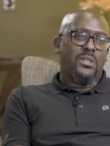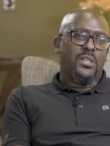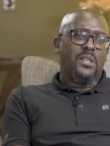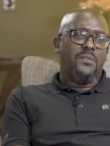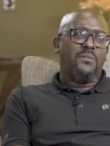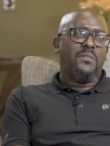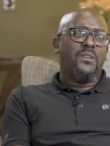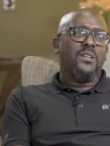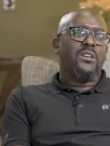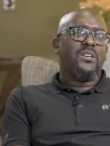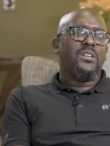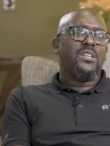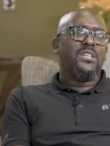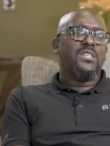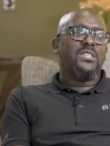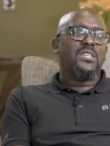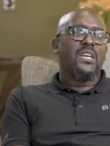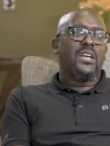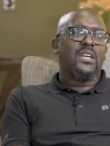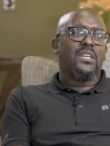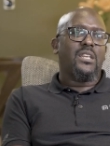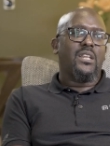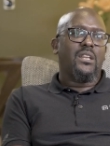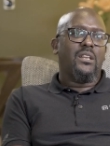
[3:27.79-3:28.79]
They feel
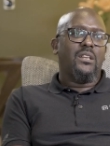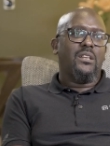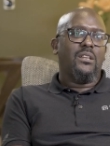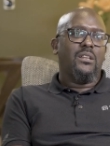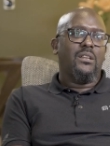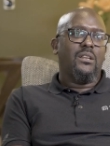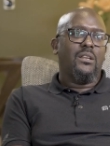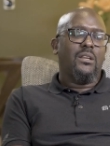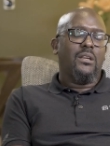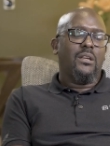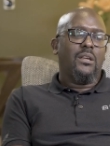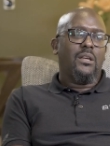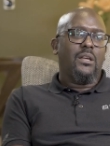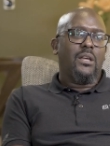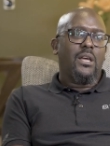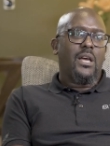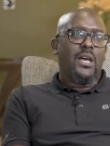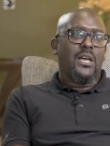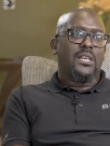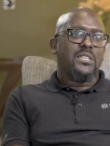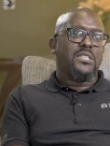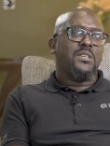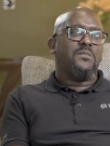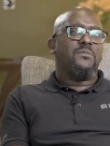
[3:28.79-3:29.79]
rejected,
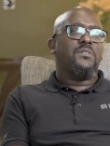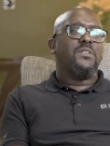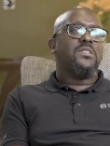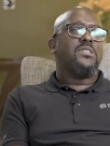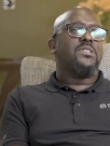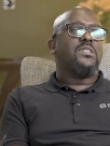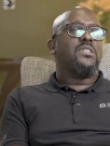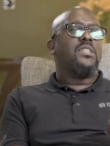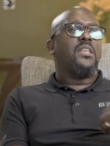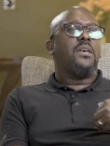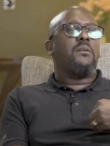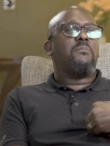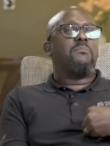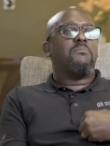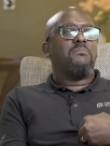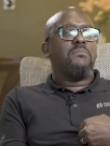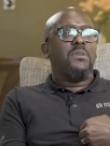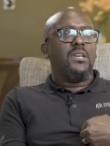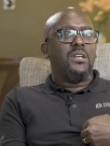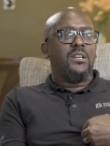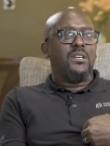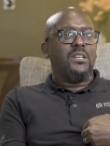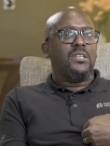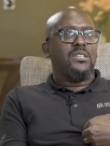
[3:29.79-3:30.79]
as if it's them
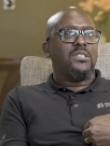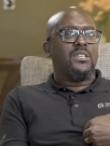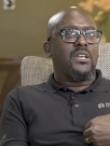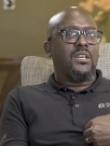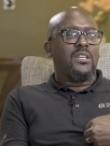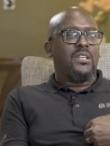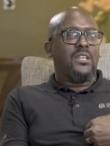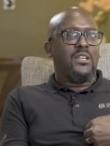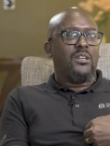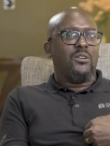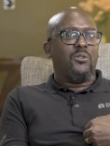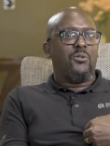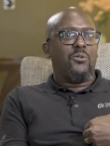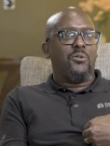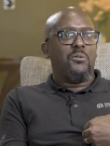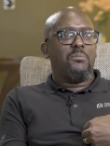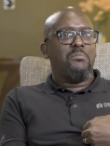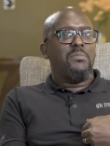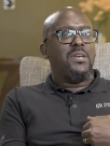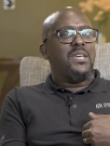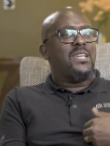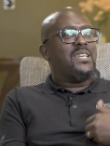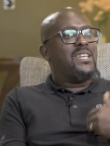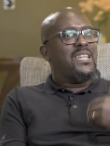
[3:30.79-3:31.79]
being rejected or
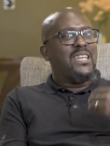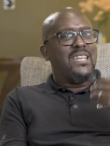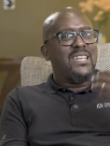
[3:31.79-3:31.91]
being